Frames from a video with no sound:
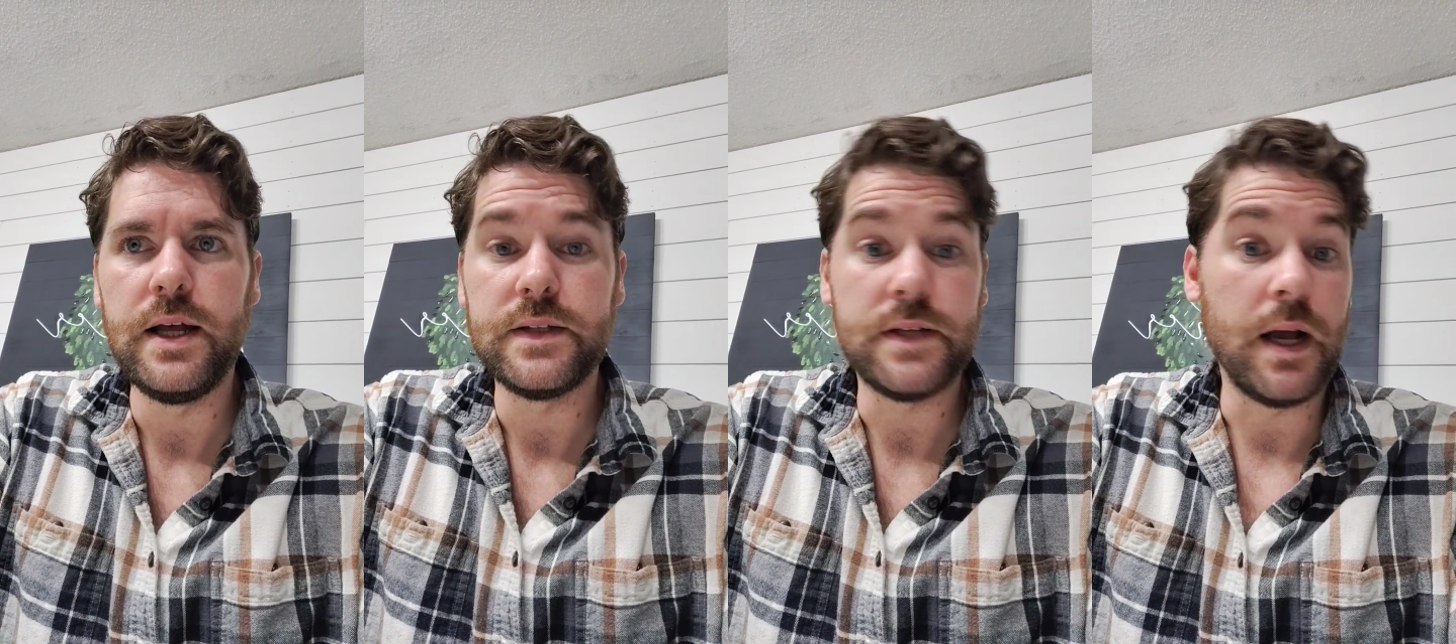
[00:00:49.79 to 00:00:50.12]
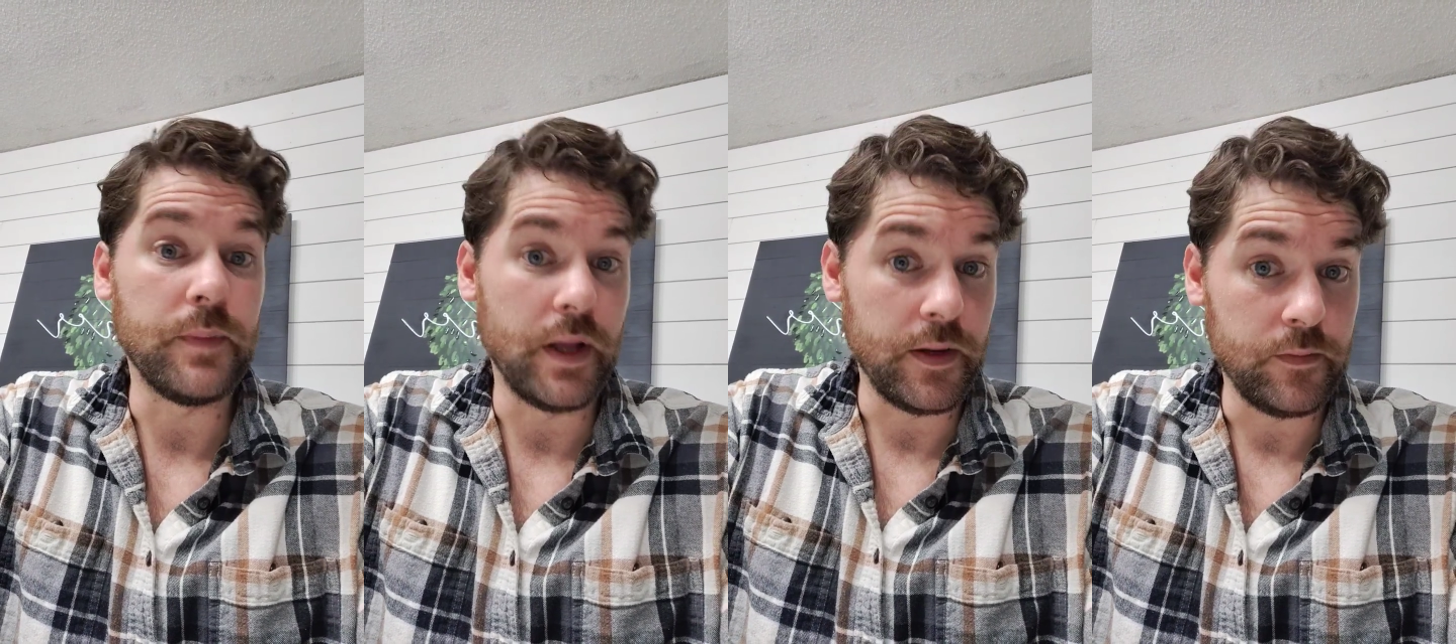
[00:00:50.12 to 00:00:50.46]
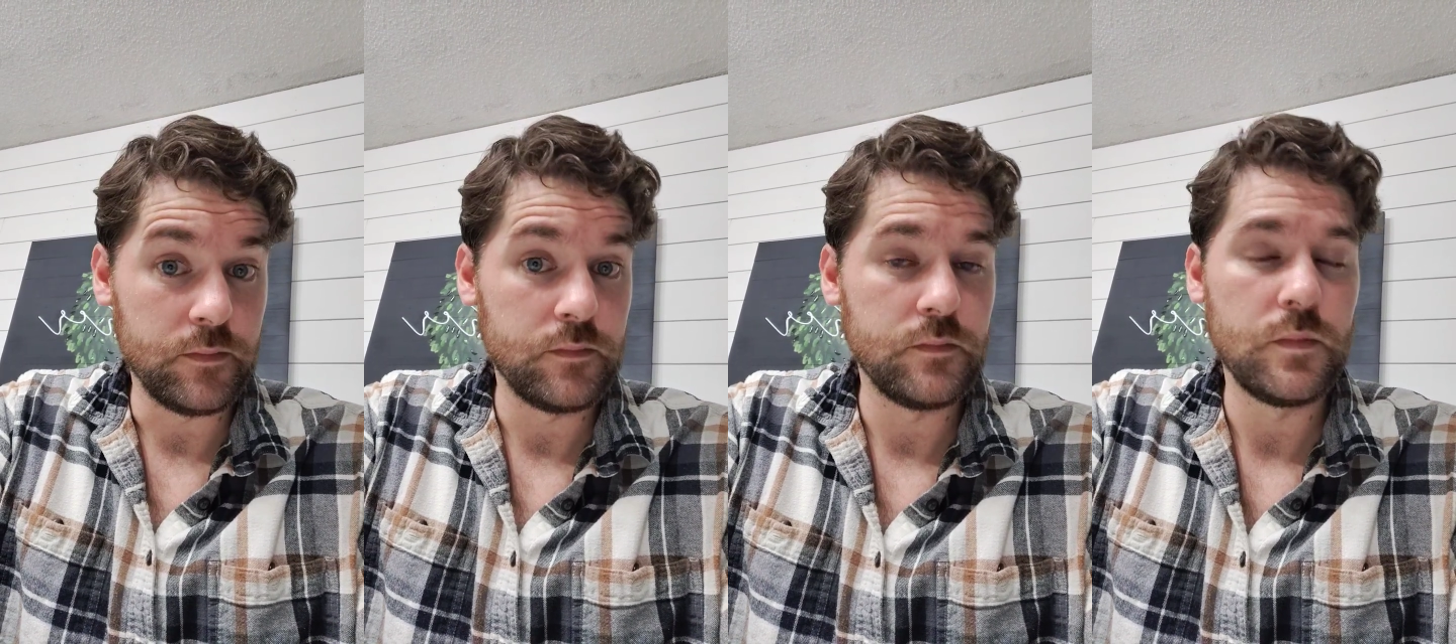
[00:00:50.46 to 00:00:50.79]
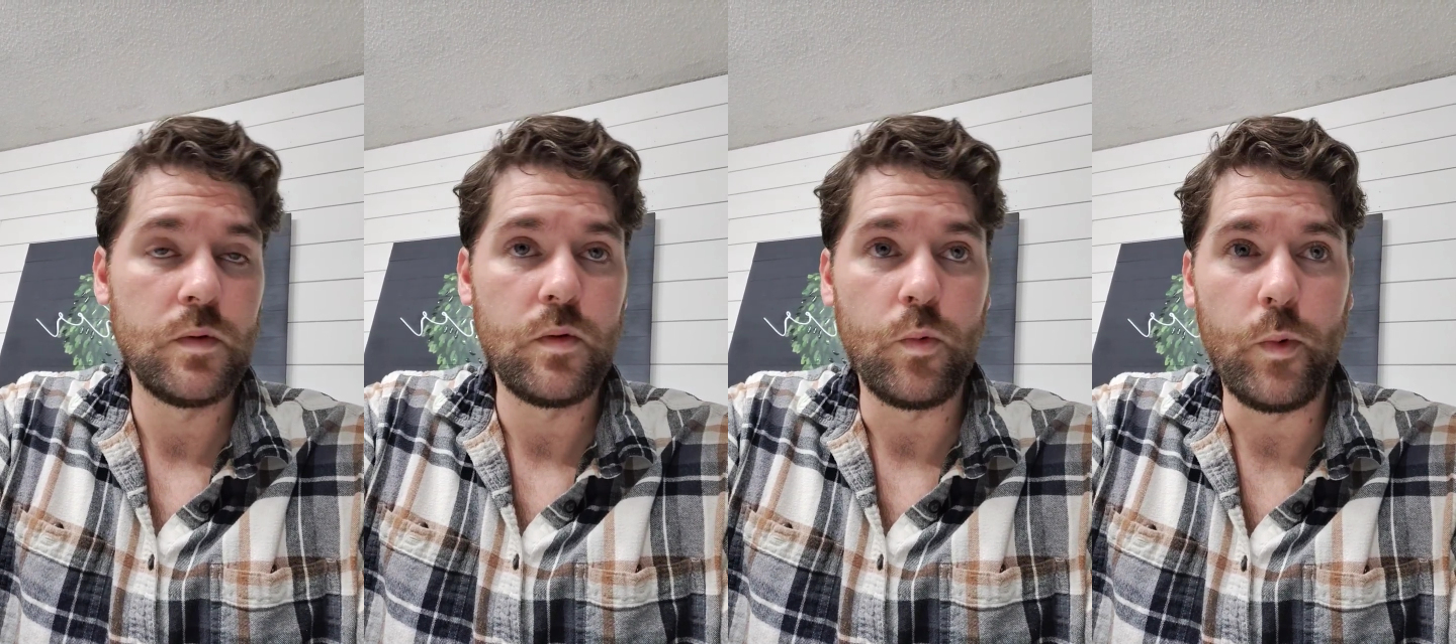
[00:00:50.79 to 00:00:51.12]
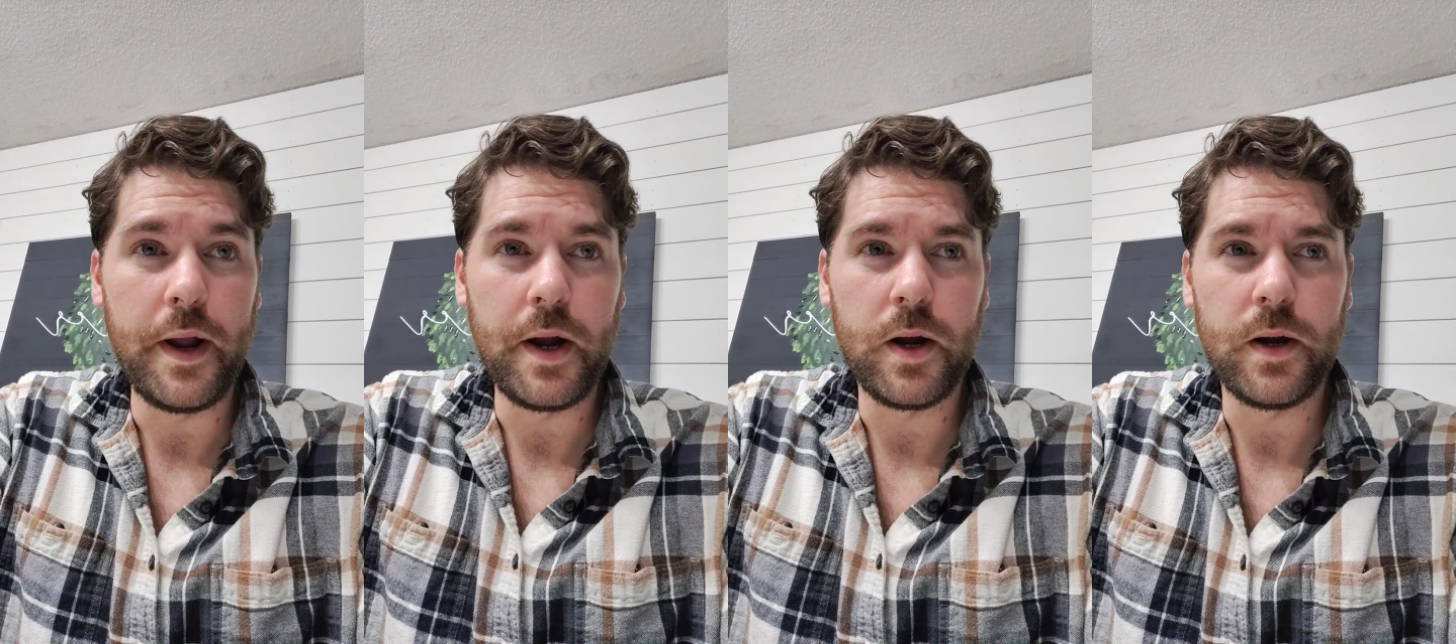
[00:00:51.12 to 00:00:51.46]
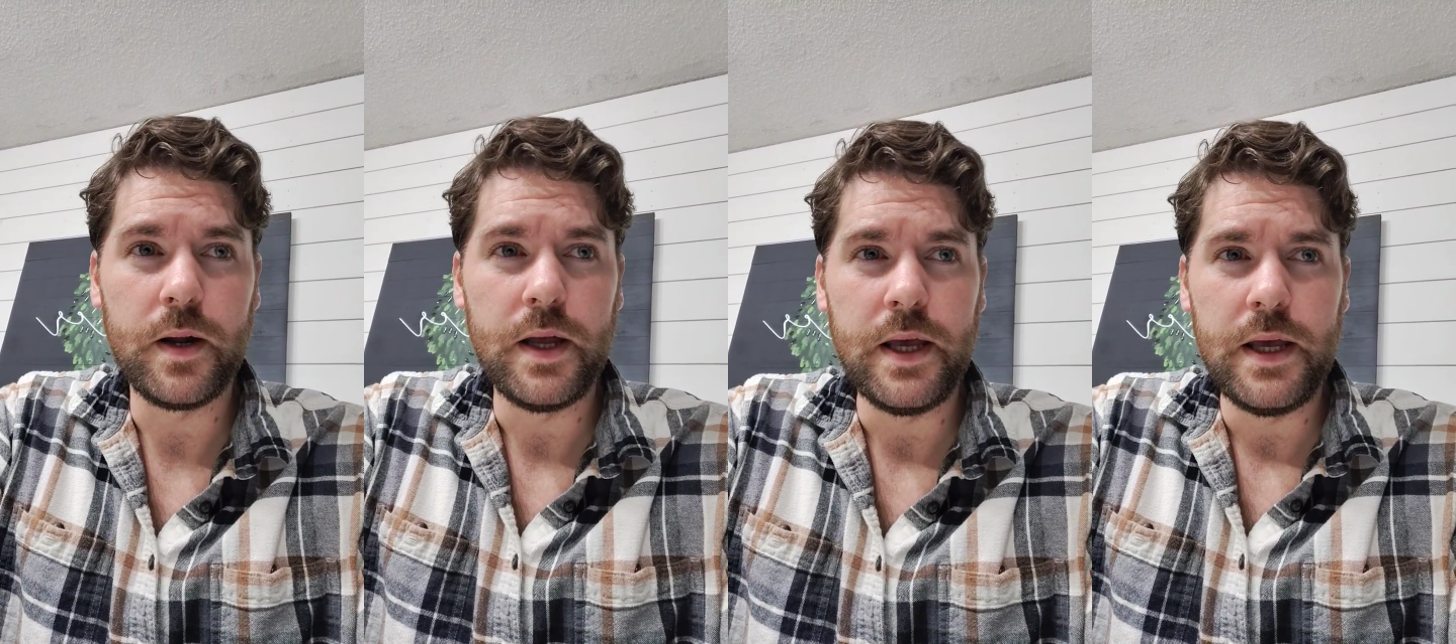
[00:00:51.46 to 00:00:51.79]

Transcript: timeline where